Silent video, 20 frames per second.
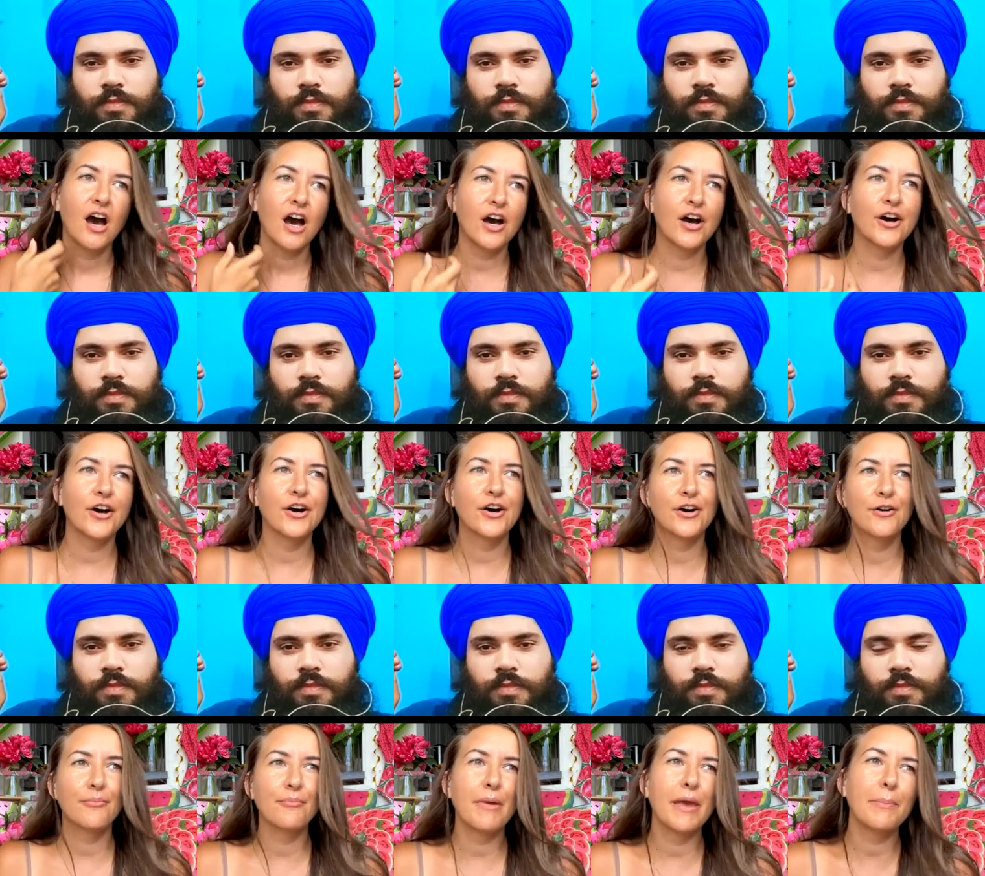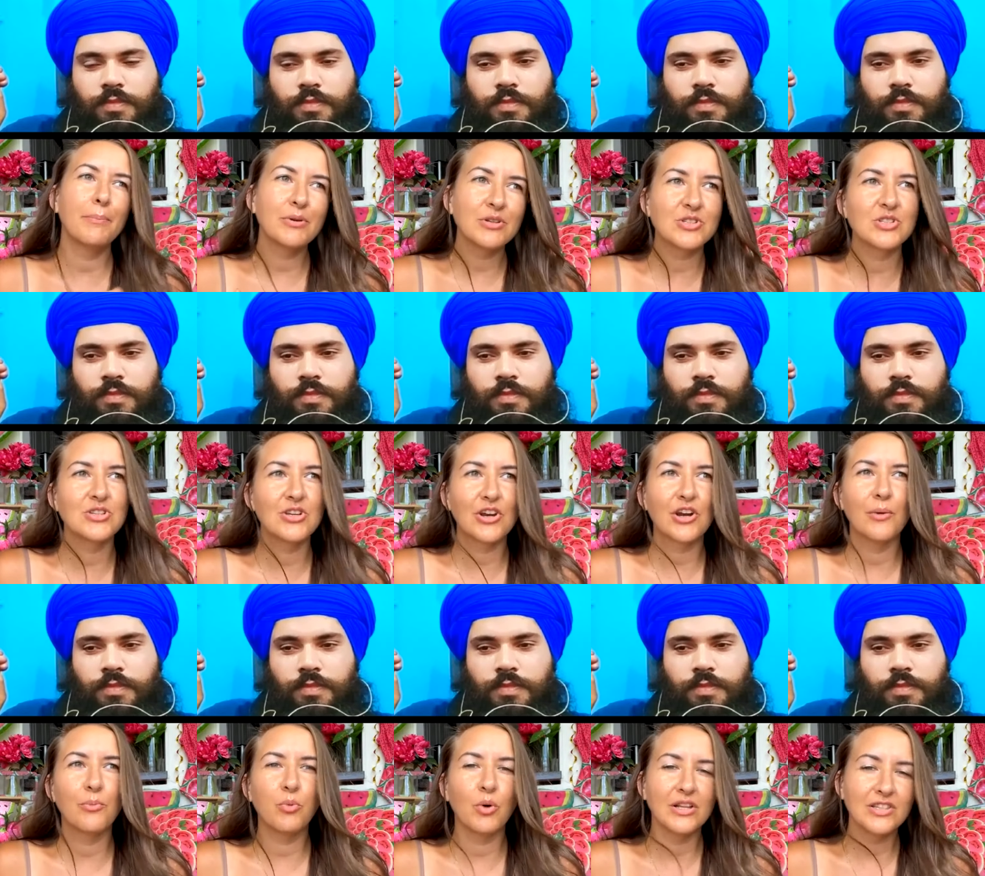Speaker 1: um, maple
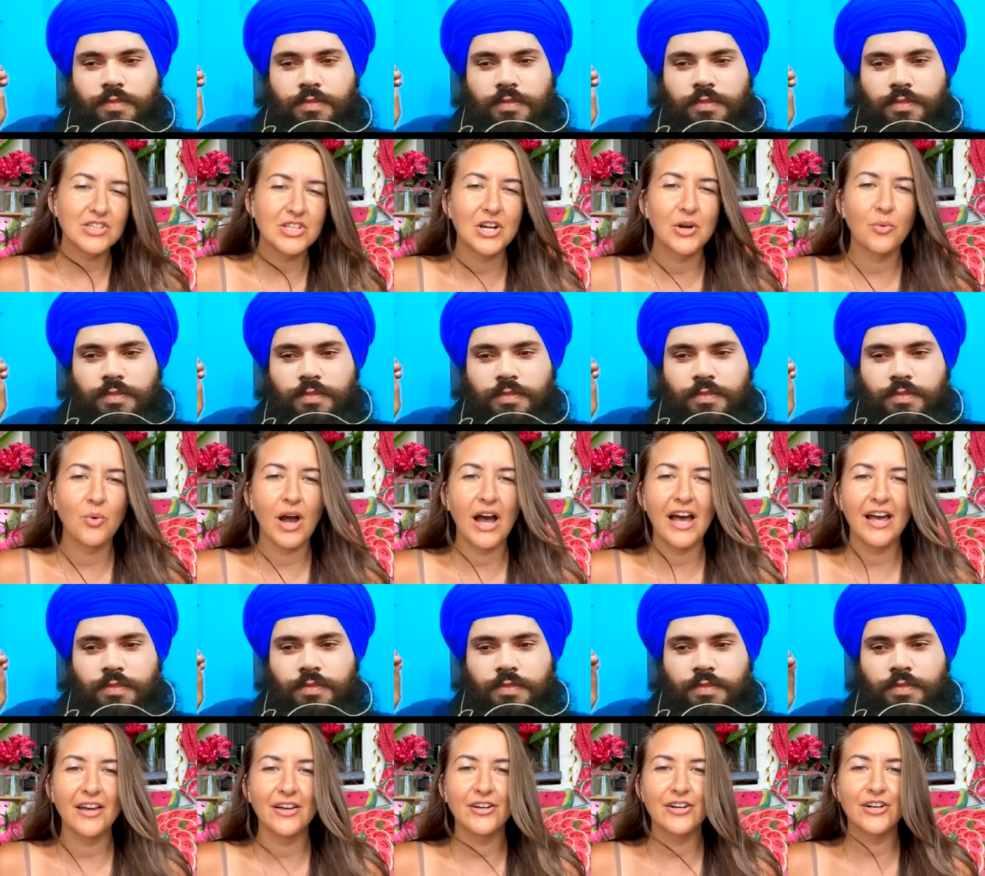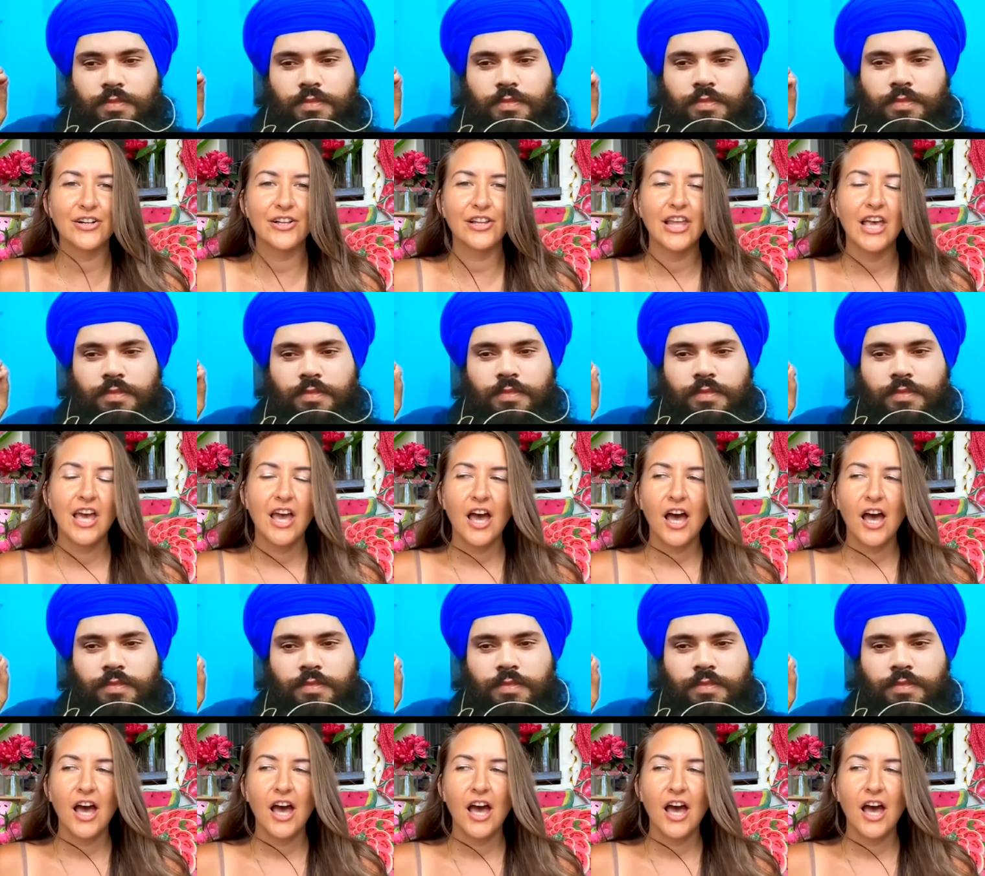syrup once in a while